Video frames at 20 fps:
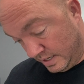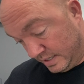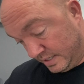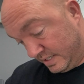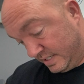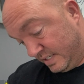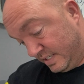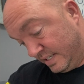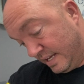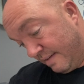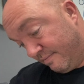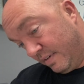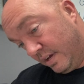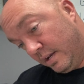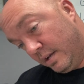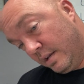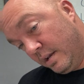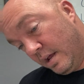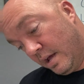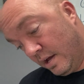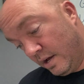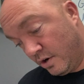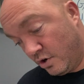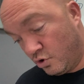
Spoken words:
7